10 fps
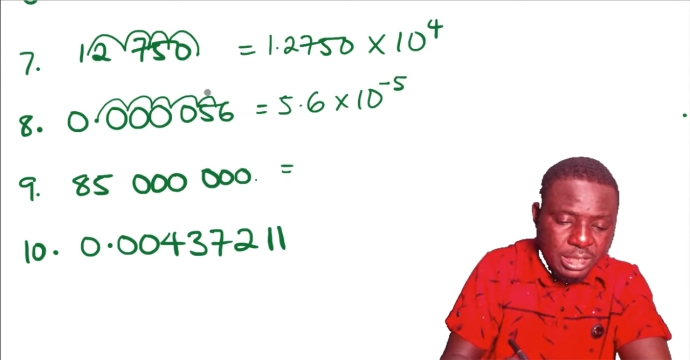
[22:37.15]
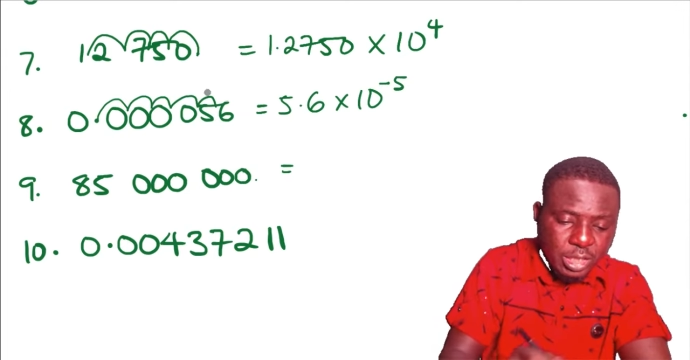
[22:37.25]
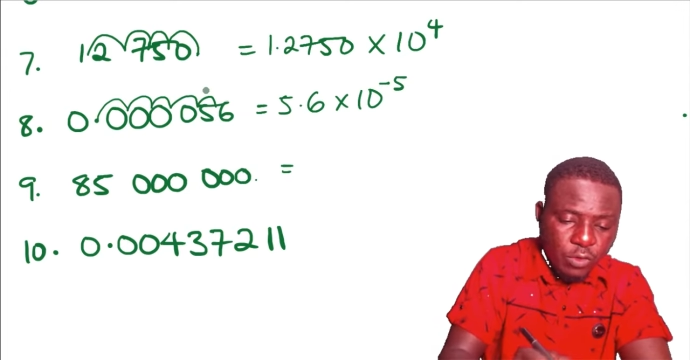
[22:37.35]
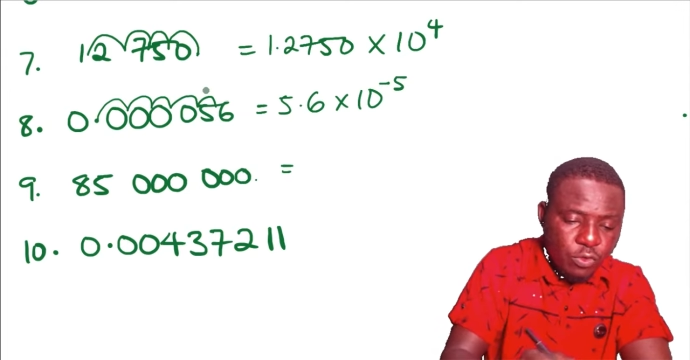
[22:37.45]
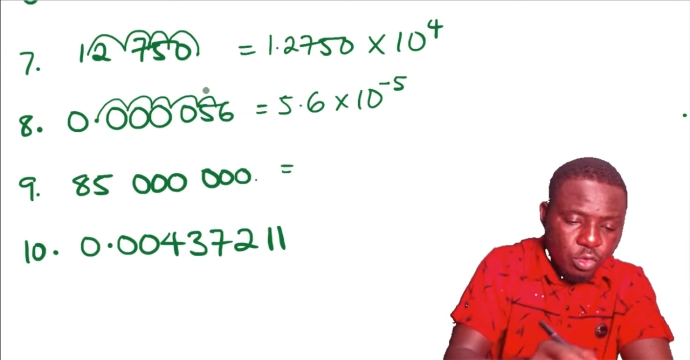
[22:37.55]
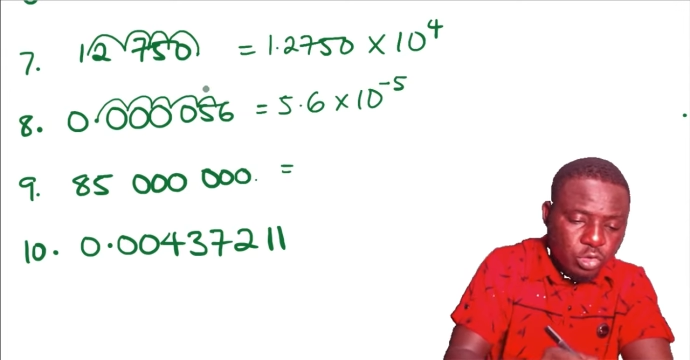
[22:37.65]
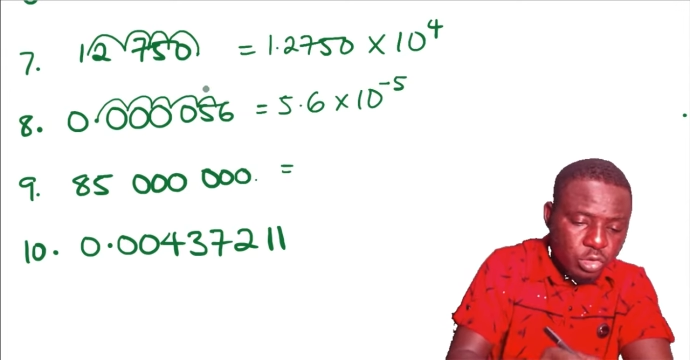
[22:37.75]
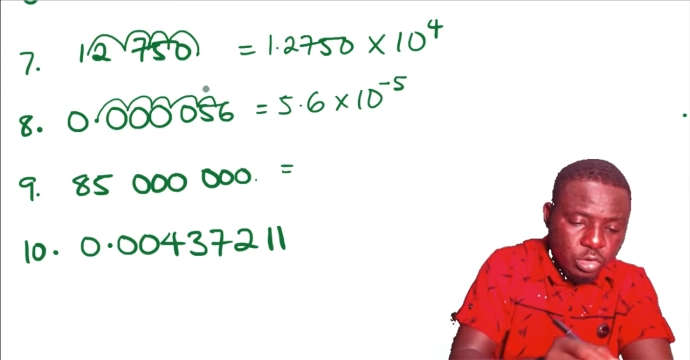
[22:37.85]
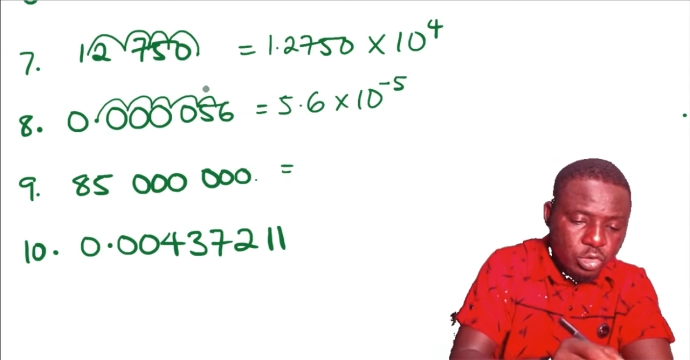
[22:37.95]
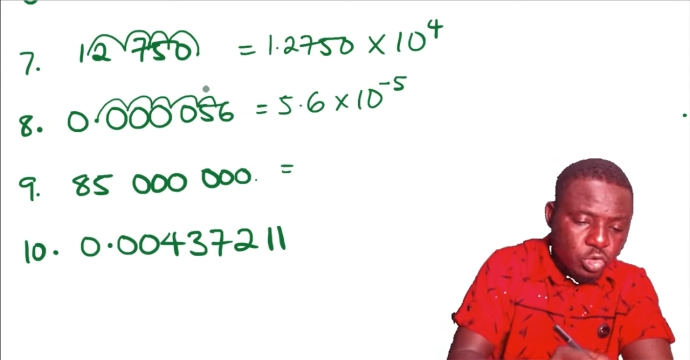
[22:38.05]
instead of you
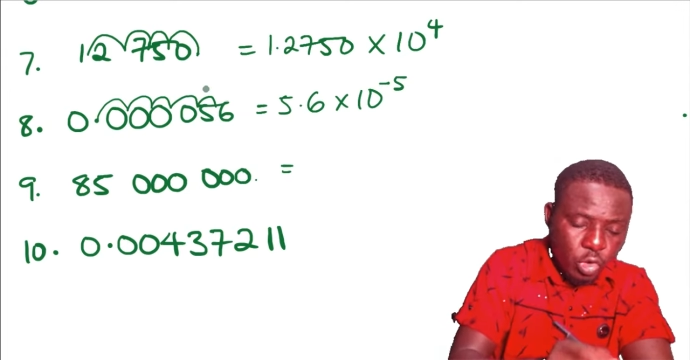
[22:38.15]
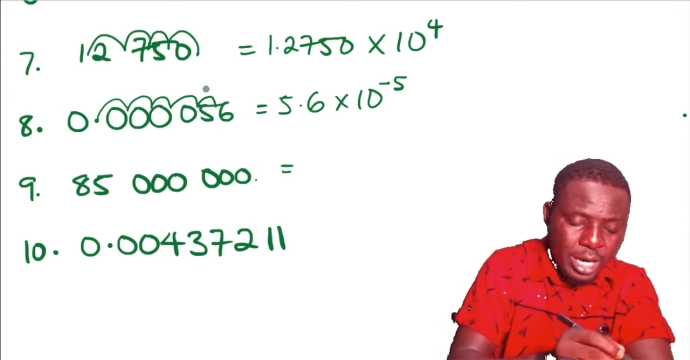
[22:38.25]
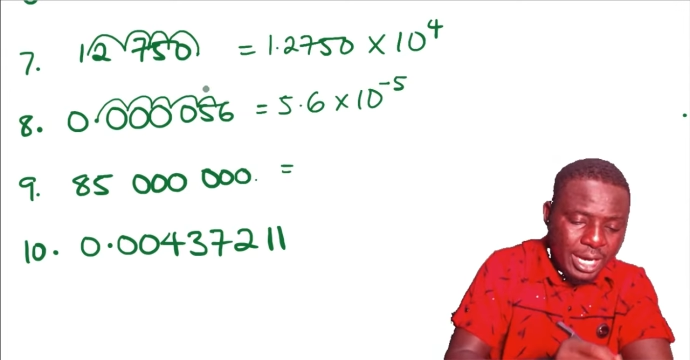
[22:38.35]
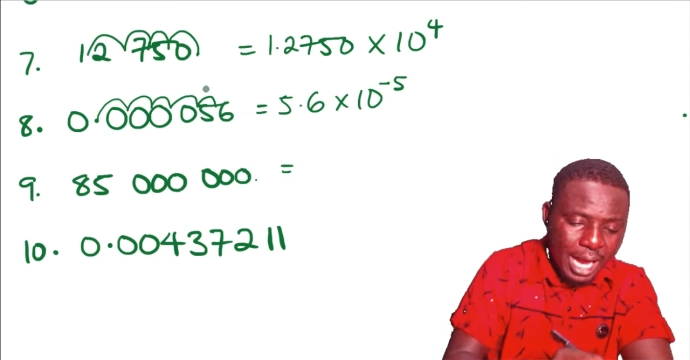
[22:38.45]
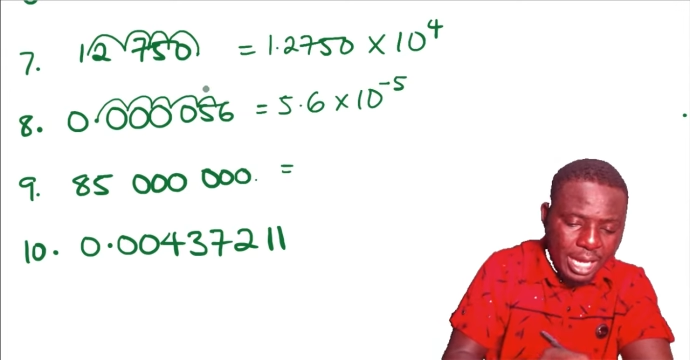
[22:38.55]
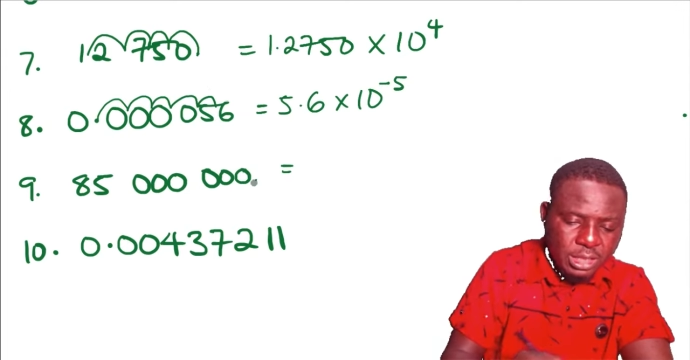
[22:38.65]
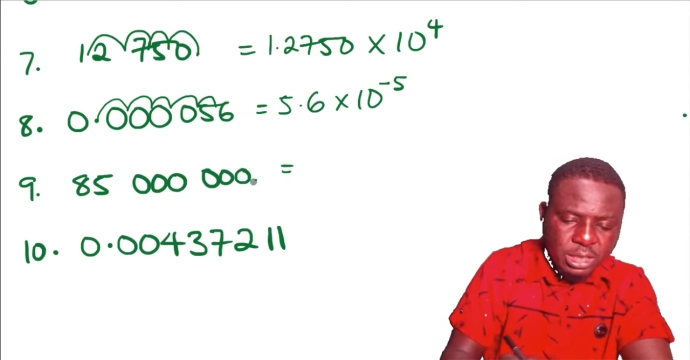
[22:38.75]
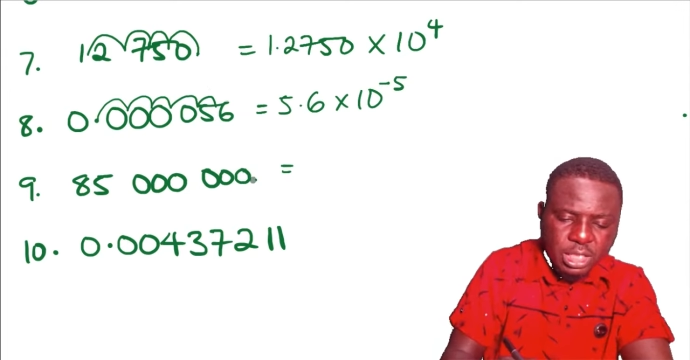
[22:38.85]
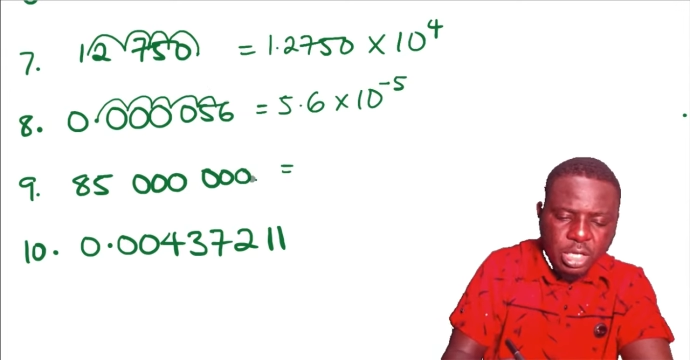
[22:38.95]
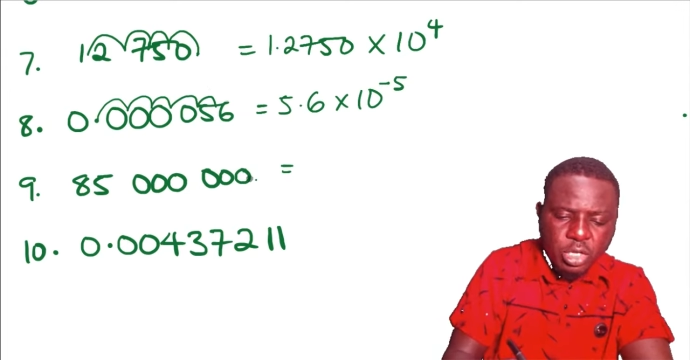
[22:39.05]
drawing
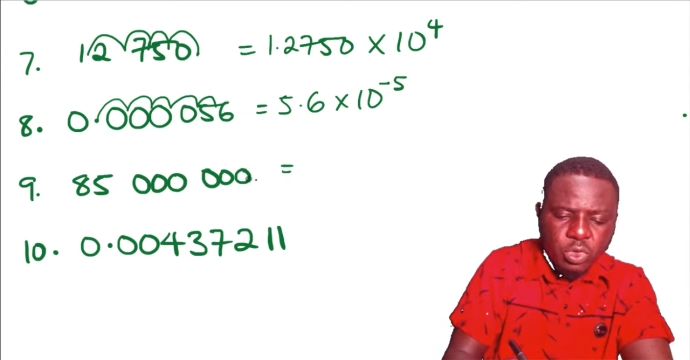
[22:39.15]
lines,